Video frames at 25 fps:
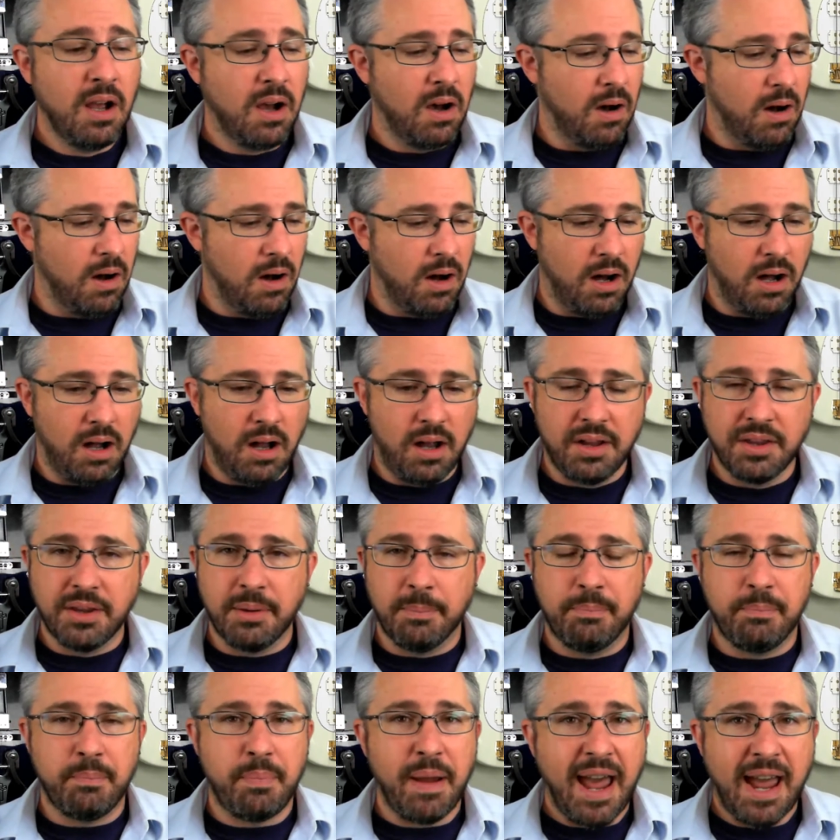All the
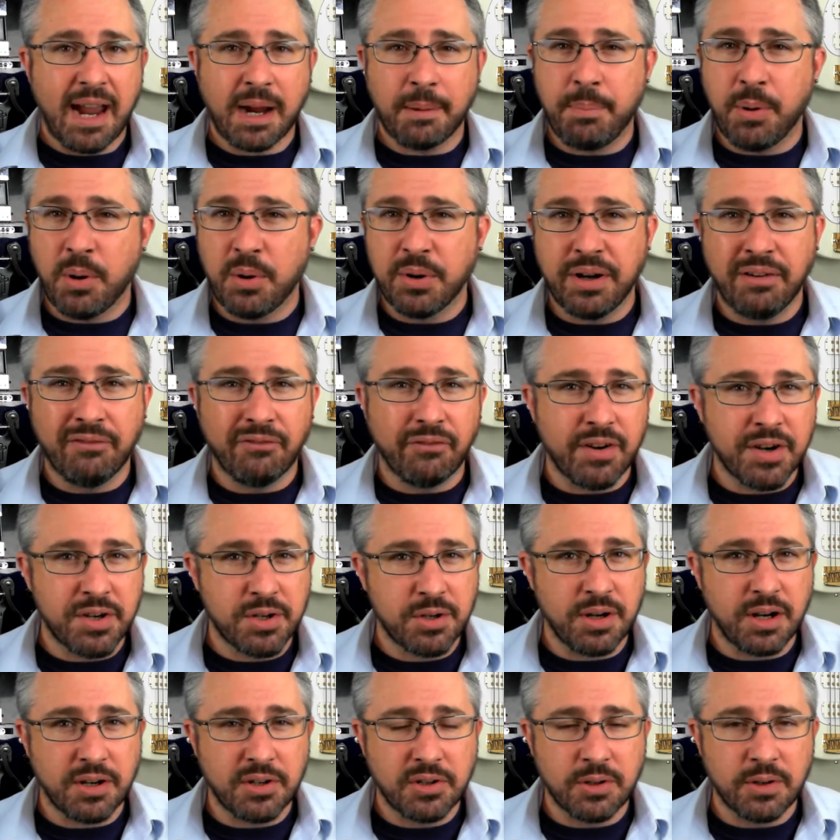backbone
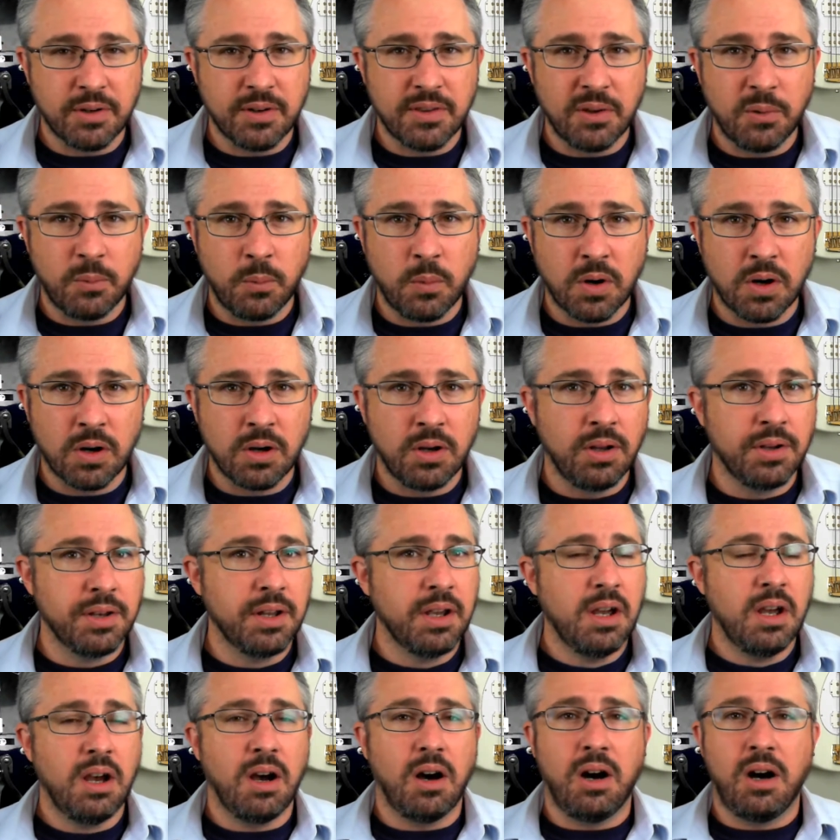infrastructure in the world,
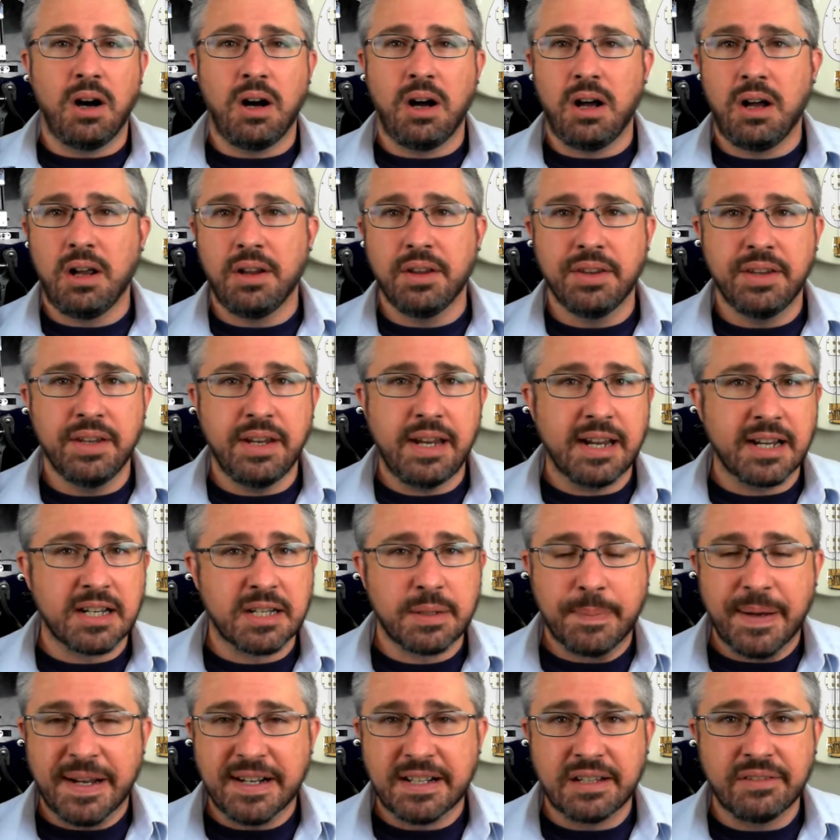all the
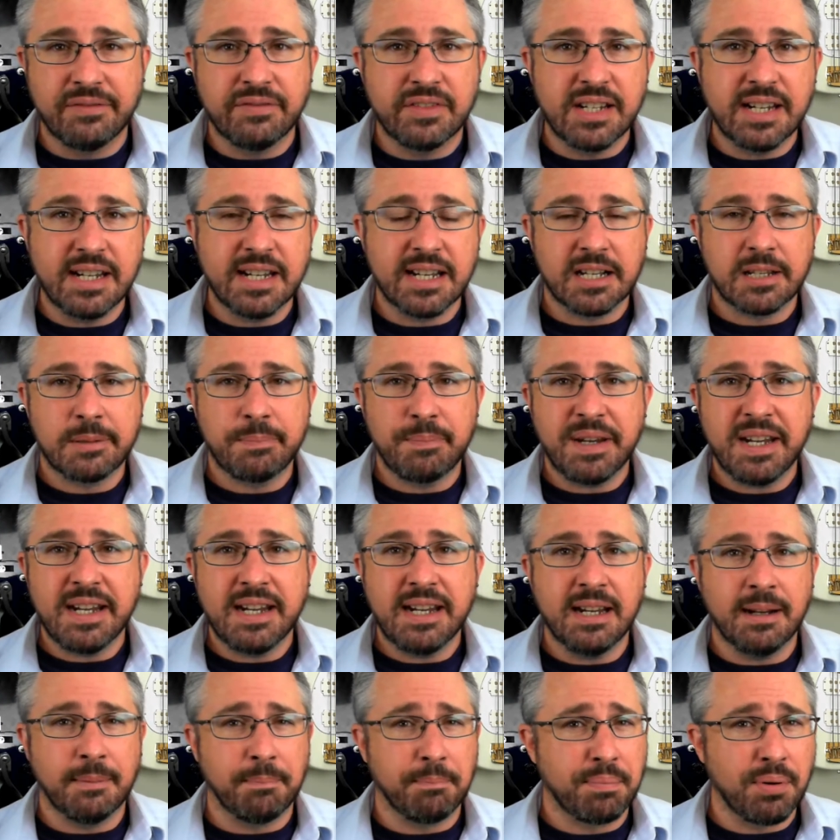expensive
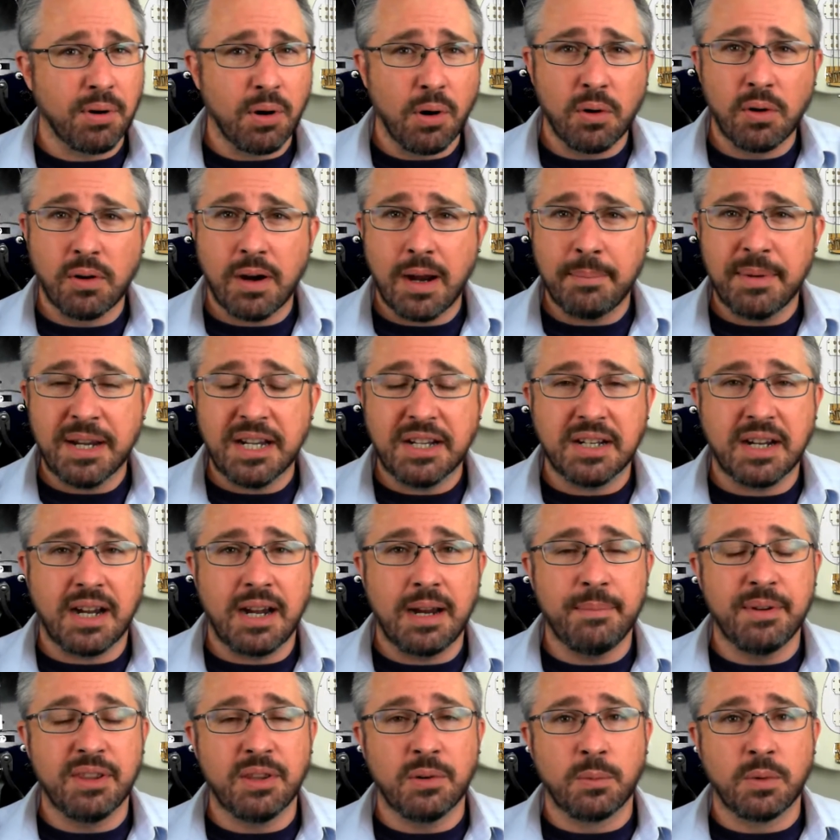DSP and programming time
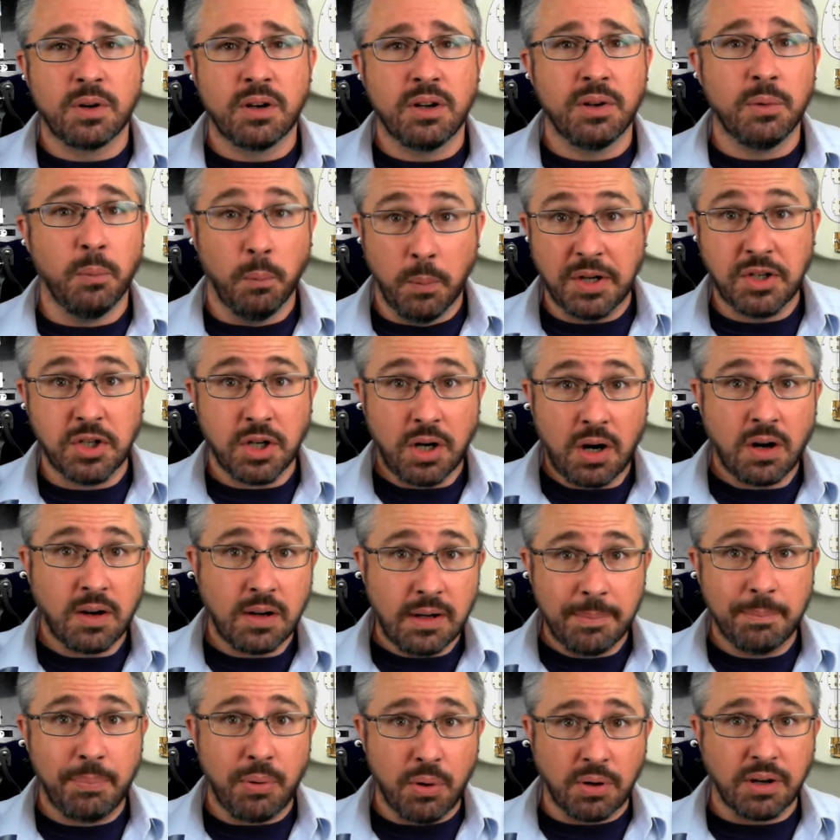in the world, which are
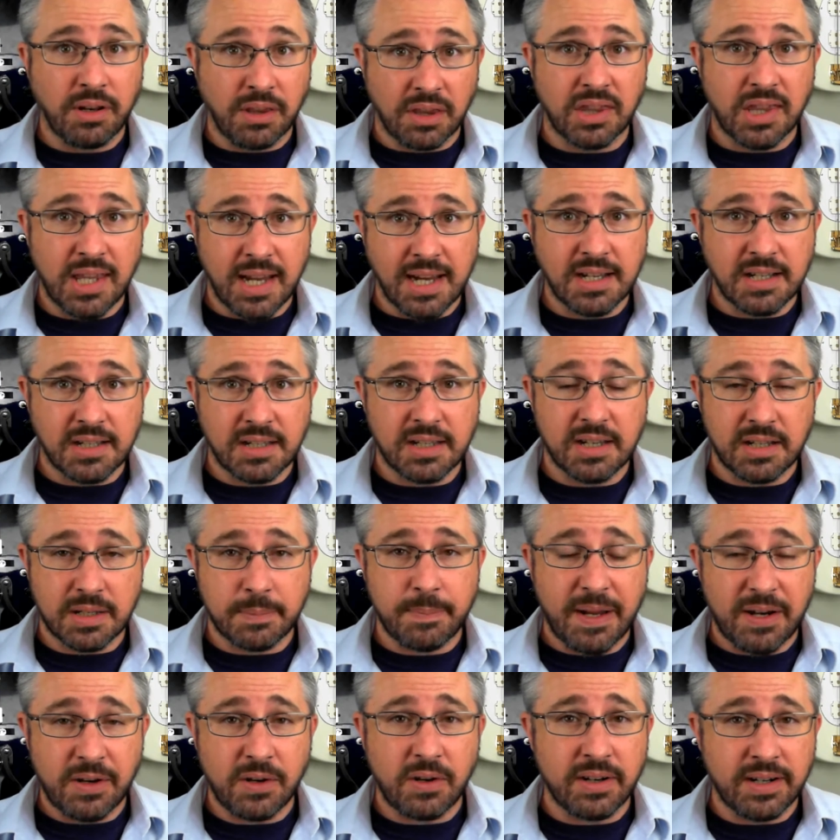important things to
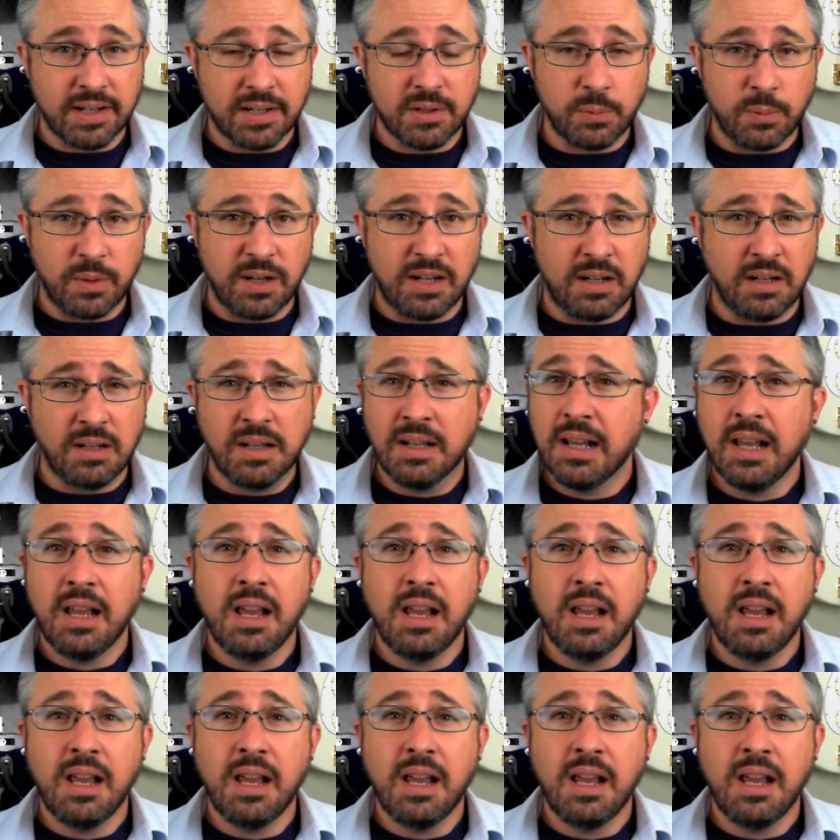spend on as well,